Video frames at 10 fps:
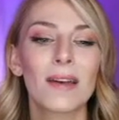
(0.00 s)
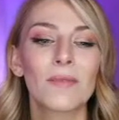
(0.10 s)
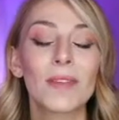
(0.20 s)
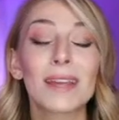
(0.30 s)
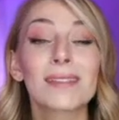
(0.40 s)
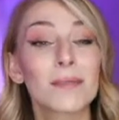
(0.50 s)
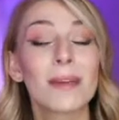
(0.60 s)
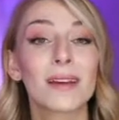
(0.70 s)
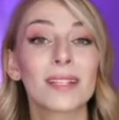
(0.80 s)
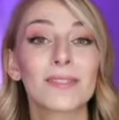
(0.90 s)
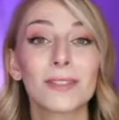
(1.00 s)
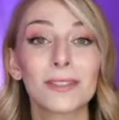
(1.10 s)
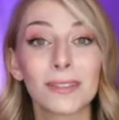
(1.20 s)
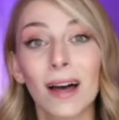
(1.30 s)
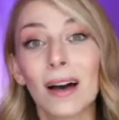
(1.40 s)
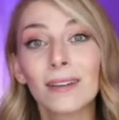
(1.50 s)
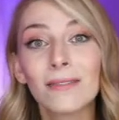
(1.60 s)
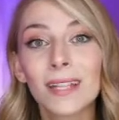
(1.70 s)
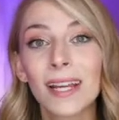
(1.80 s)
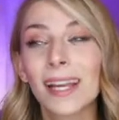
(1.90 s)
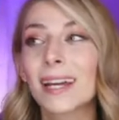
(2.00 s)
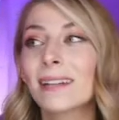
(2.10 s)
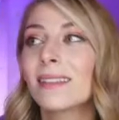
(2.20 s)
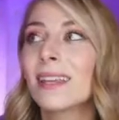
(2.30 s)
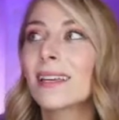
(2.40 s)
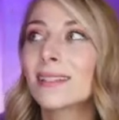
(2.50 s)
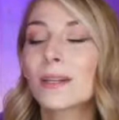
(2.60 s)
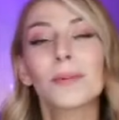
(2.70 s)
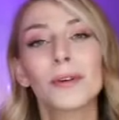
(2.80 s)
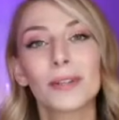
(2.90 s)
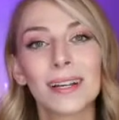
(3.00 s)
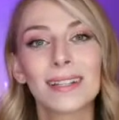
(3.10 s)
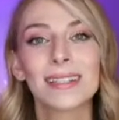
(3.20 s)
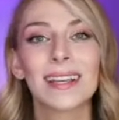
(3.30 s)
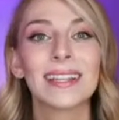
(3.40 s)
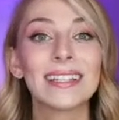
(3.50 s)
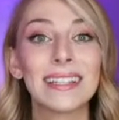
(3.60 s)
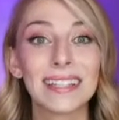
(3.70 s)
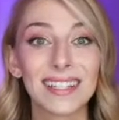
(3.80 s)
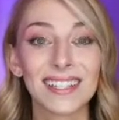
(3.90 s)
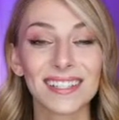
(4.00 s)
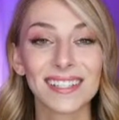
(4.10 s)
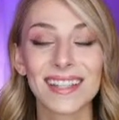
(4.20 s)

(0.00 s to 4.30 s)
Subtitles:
things that make us feel loved and things that put us at ease.